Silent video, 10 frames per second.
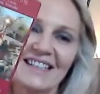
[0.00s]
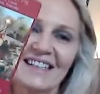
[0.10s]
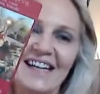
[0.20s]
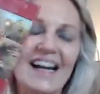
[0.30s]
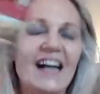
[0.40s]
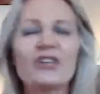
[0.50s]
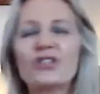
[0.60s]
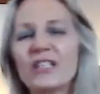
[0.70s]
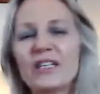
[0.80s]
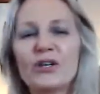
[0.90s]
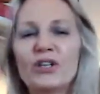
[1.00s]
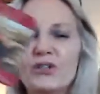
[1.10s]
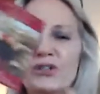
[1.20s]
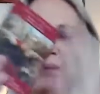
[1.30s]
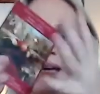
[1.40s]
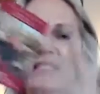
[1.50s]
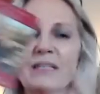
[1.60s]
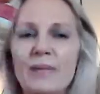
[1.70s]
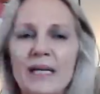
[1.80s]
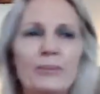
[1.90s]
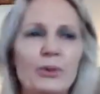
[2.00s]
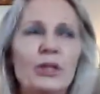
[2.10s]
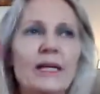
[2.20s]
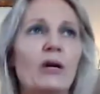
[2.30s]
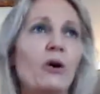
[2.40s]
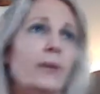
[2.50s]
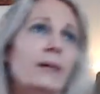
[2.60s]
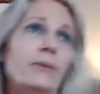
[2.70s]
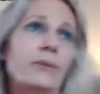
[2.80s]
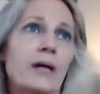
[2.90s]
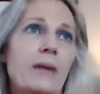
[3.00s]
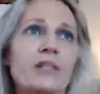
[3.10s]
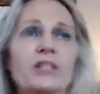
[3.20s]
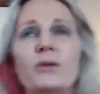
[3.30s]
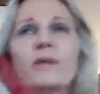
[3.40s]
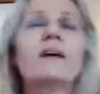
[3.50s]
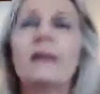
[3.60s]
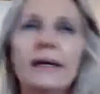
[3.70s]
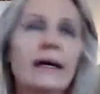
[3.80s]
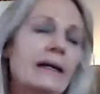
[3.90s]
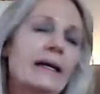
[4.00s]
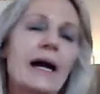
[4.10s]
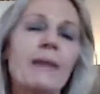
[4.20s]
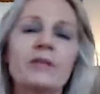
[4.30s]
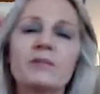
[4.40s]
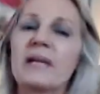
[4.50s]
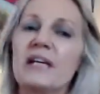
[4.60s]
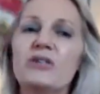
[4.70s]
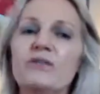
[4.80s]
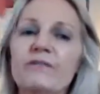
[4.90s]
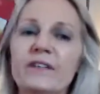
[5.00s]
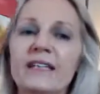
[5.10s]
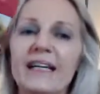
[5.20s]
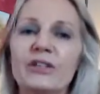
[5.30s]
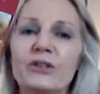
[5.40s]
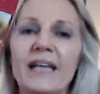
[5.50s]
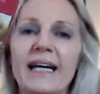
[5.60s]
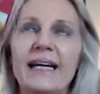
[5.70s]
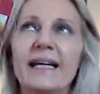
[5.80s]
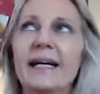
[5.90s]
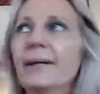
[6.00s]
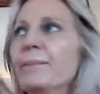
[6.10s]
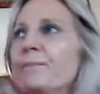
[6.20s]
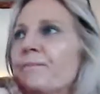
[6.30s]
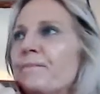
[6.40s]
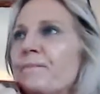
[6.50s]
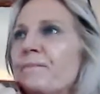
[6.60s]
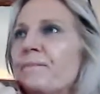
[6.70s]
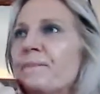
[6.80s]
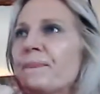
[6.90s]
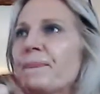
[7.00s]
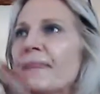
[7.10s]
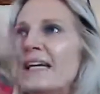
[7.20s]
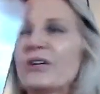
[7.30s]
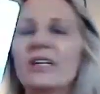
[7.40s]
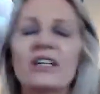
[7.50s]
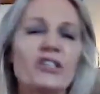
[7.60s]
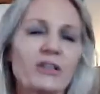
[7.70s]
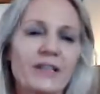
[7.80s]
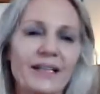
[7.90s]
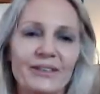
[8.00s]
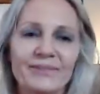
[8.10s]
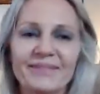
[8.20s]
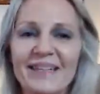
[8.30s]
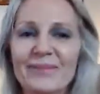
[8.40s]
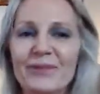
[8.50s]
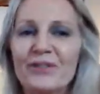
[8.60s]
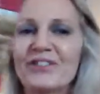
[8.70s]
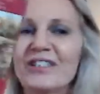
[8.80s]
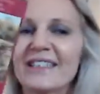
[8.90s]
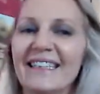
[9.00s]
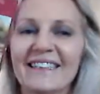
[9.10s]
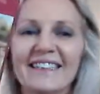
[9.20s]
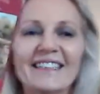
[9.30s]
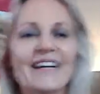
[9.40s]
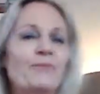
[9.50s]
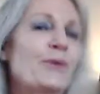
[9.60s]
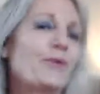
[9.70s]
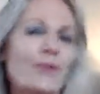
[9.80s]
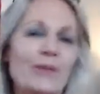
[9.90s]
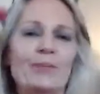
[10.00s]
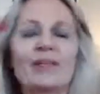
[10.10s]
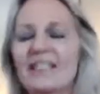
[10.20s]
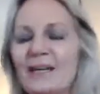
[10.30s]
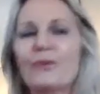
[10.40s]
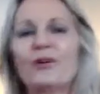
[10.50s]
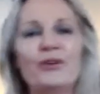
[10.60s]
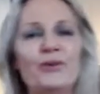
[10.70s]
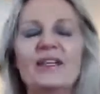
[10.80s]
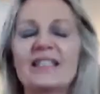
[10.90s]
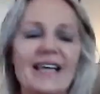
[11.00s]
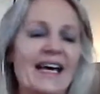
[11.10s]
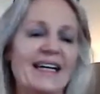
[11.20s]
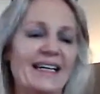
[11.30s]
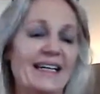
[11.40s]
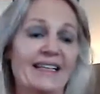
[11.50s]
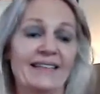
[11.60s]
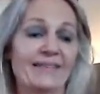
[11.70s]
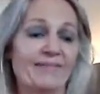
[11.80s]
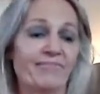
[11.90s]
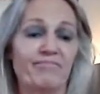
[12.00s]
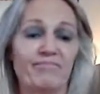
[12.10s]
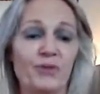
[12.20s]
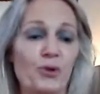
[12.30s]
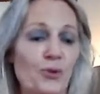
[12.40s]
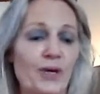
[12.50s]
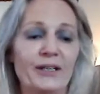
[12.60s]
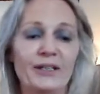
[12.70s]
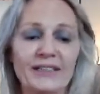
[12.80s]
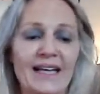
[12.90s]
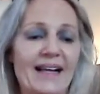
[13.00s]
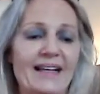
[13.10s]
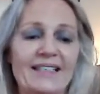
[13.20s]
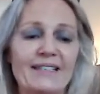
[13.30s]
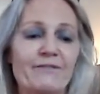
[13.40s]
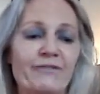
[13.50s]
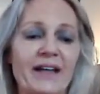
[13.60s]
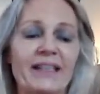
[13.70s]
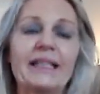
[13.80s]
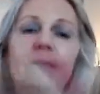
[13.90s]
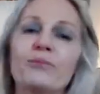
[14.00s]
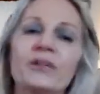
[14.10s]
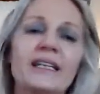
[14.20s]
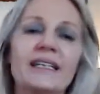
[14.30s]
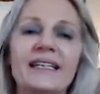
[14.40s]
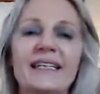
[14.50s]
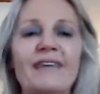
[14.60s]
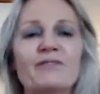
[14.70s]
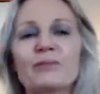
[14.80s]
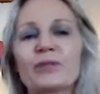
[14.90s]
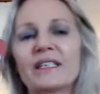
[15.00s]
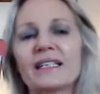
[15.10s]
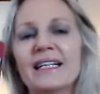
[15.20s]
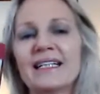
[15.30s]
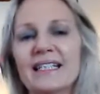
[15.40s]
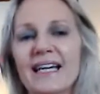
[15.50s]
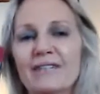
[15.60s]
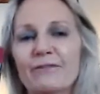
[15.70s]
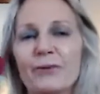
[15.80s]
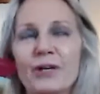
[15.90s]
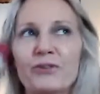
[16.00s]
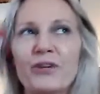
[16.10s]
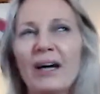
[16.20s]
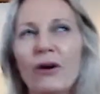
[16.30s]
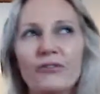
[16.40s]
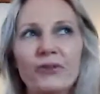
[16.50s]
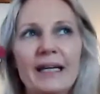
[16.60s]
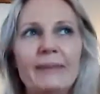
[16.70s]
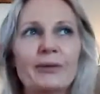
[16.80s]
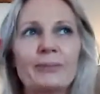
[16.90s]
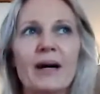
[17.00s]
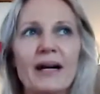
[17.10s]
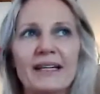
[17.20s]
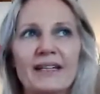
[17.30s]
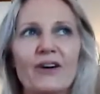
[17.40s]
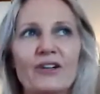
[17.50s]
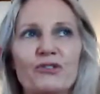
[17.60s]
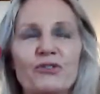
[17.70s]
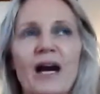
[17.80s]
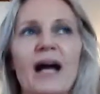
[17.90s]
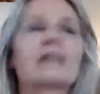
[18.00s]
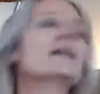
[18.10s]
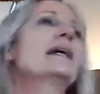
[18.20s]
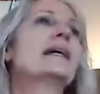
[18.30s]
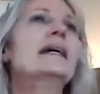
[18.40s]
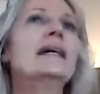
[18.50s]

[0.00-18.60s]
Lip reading: Okay, I usually don't use them as the people, like, oh, people will come into your life. Yeah, that happens, but I do feel like you're getting cheerleader, some sort of cheerleader. It doesn't have a woman, but someone who is like loyal, talented, friendly, and brilliant. They could have some really good insights for what you're doing. Also keep your mind on track. Like,